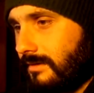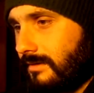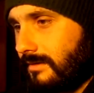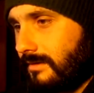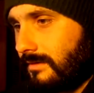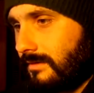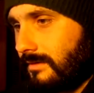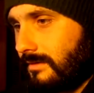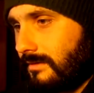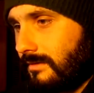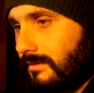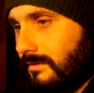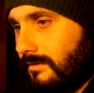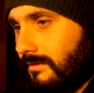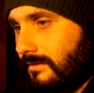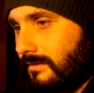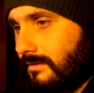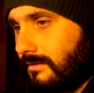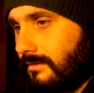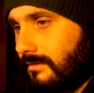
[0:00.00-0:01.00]

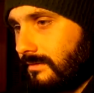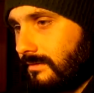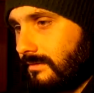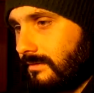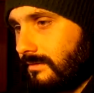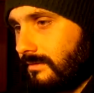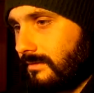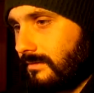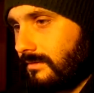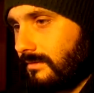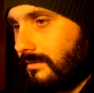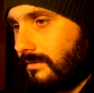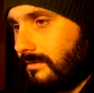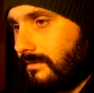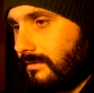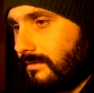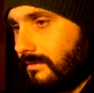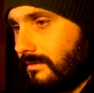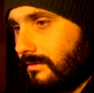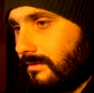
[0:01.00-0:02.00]
(silence)